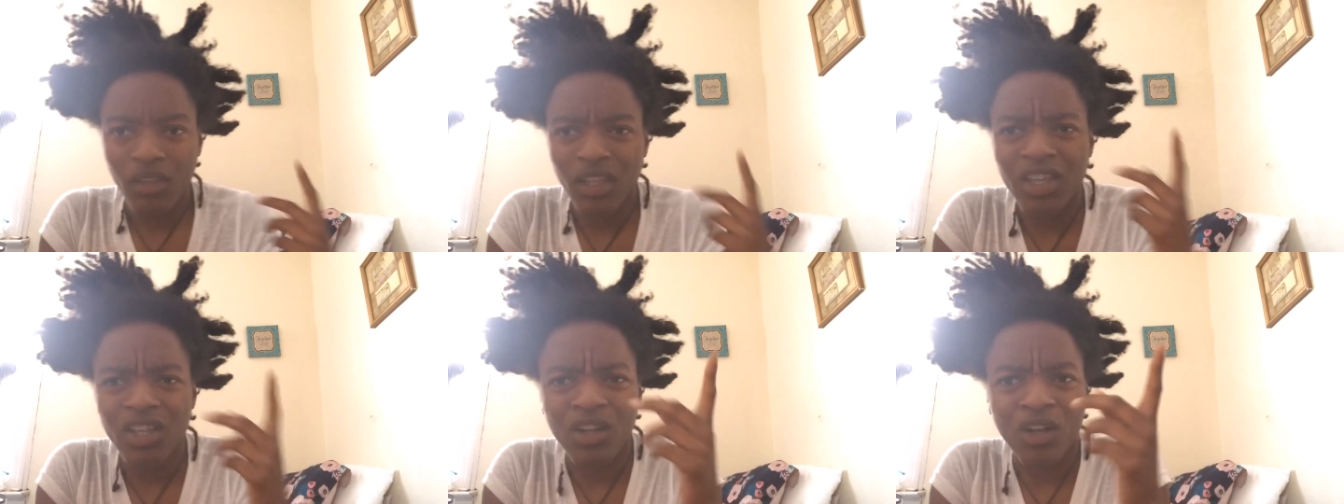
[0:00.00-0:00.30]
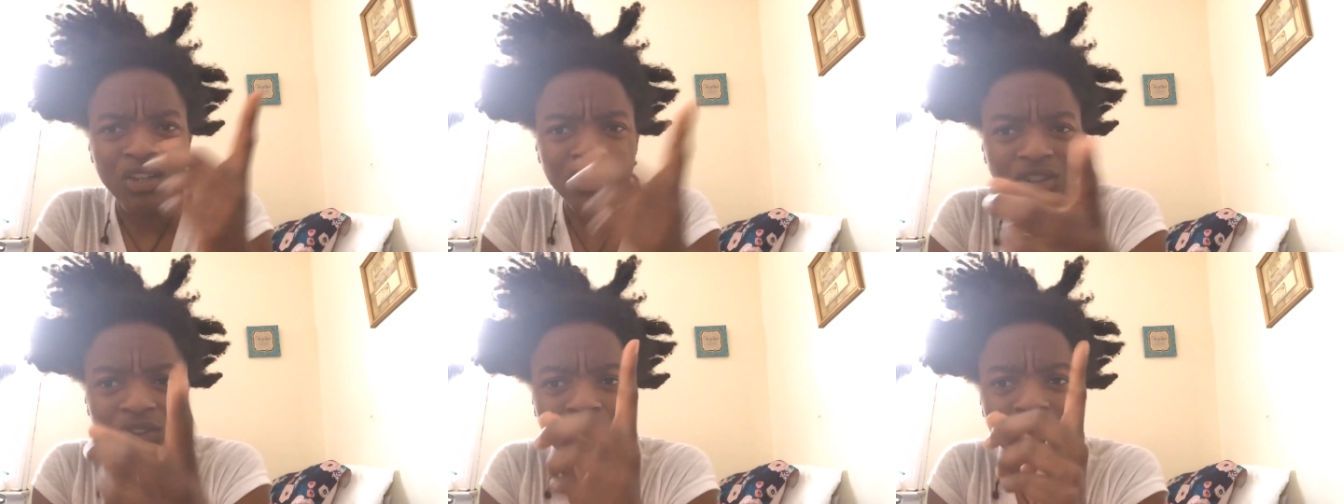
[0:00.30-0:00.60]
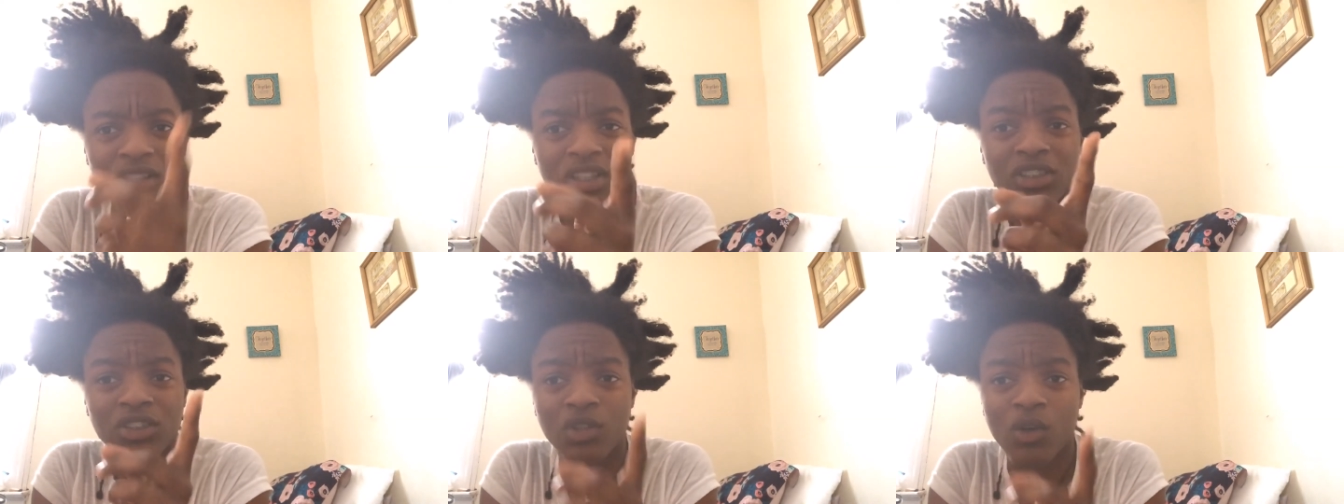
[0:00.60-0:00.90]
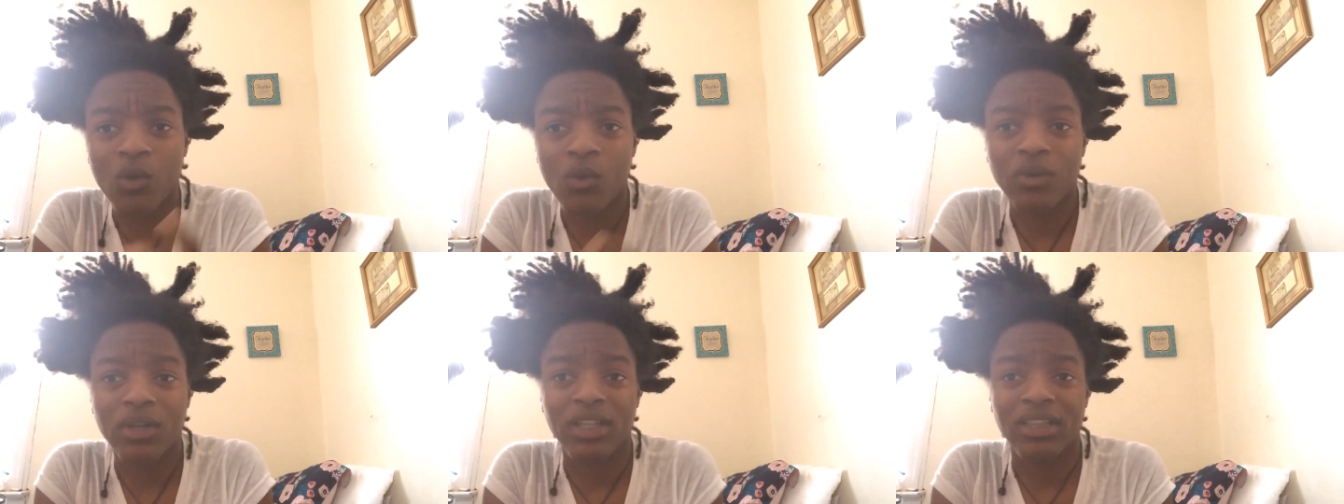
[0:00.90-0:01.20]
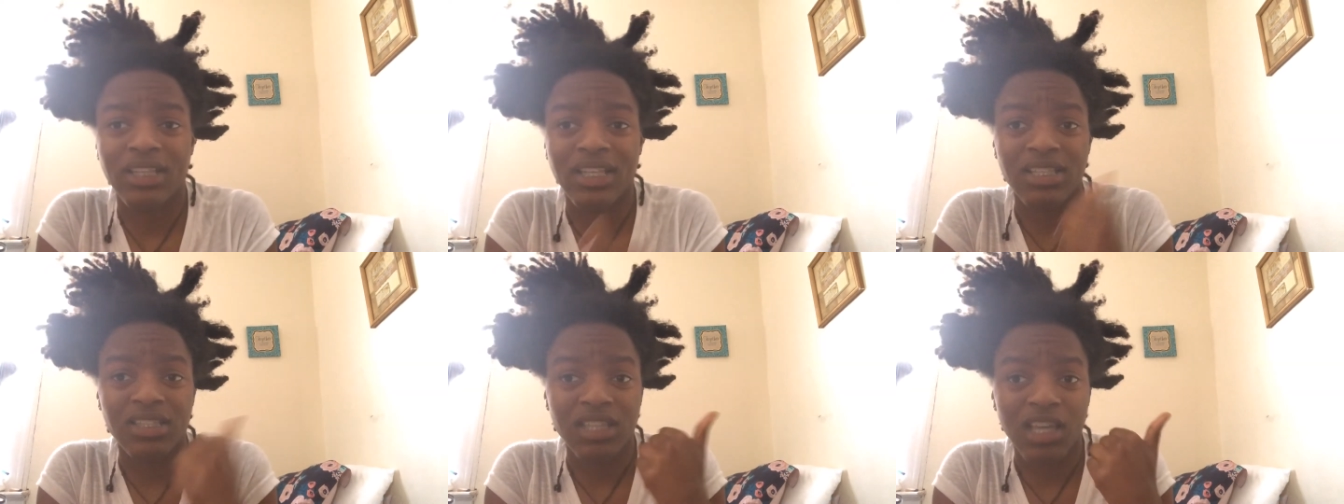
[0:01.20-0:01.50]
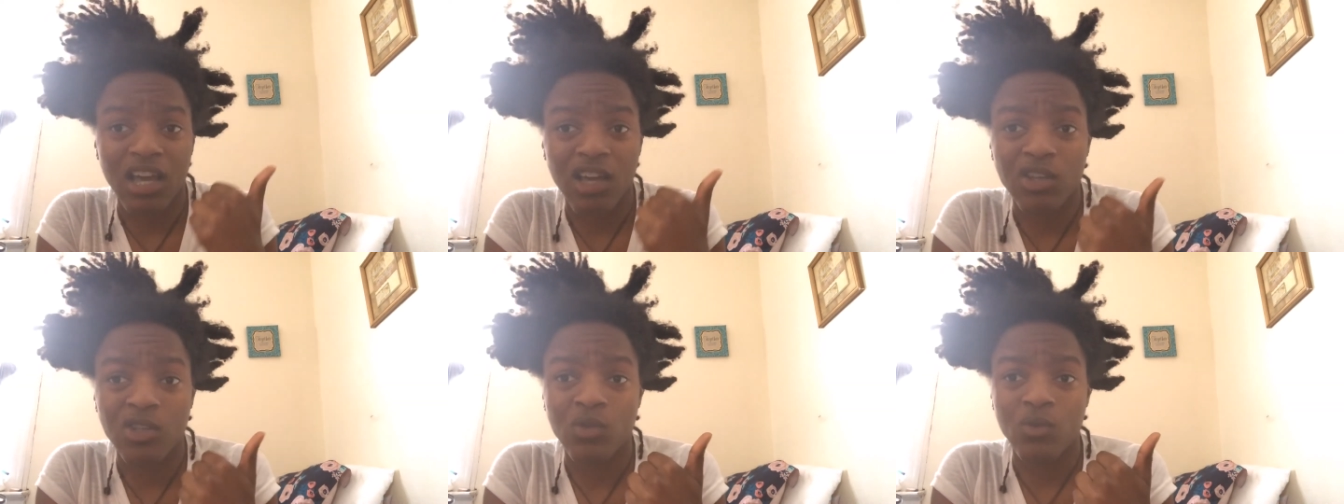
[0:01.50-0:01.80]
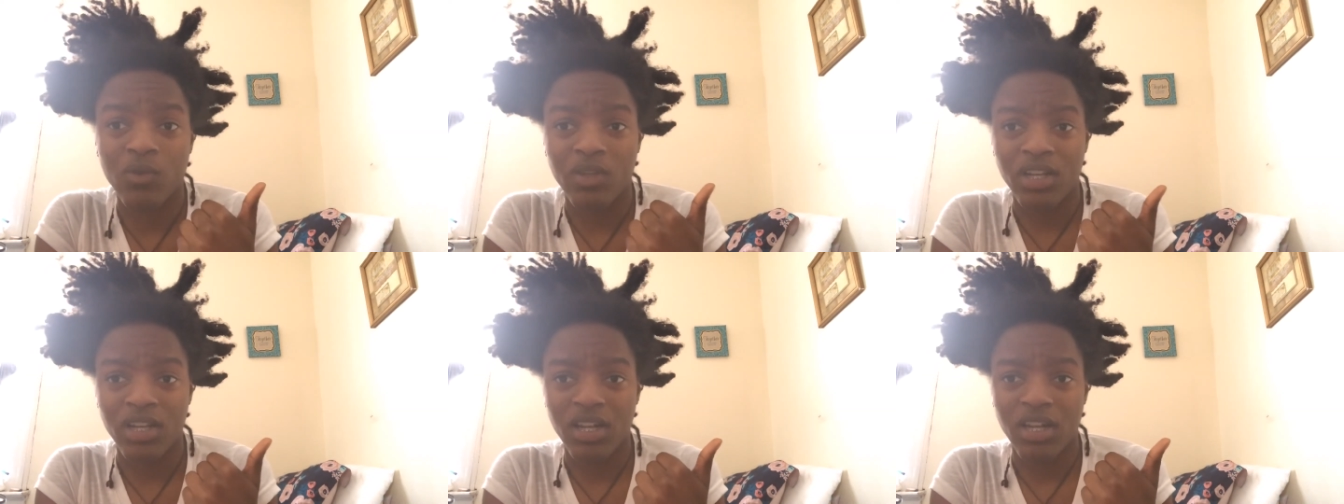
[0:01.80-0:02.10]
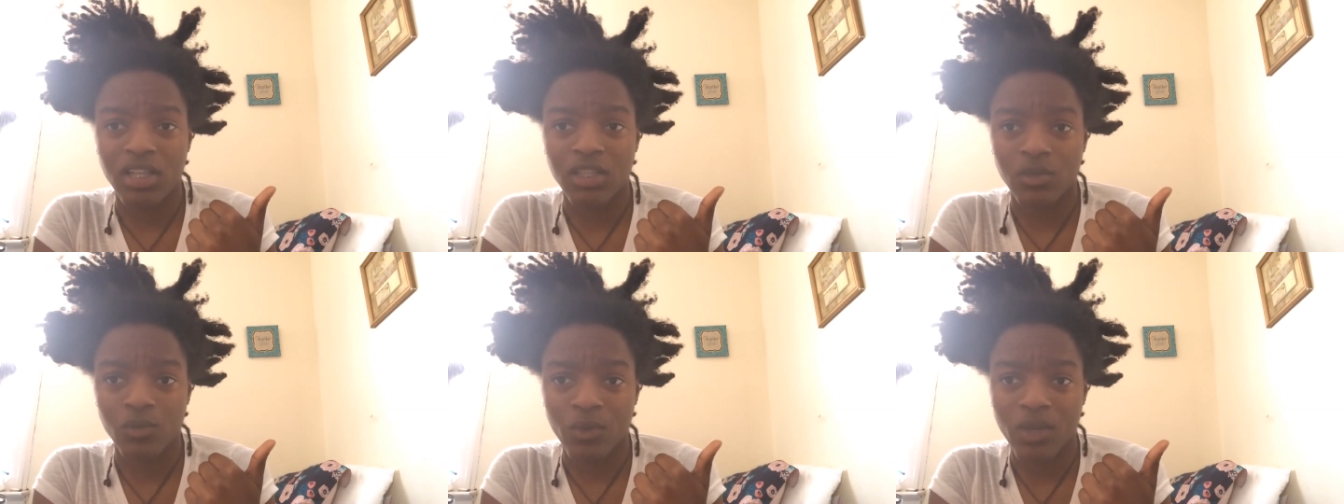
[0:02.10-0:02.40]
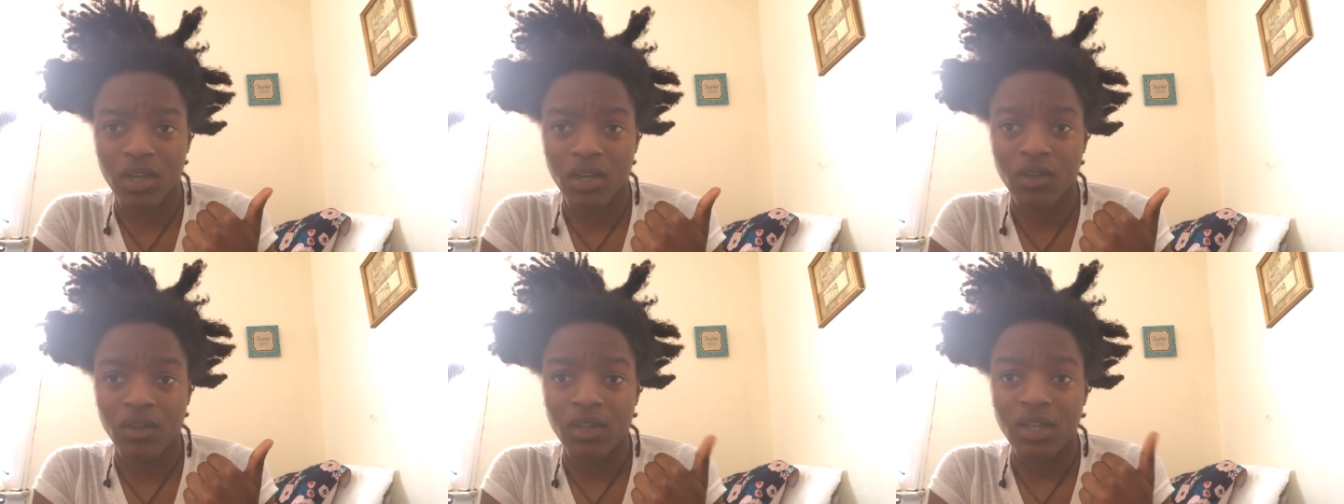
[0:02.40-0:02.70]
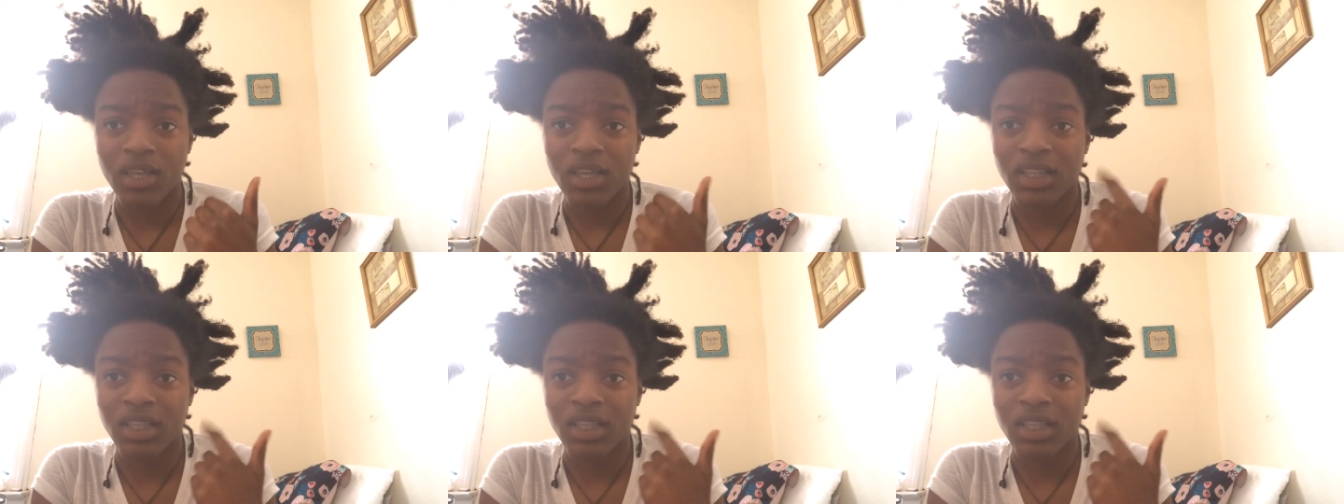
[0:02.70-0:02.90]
and also the tone that they tell you in it as well.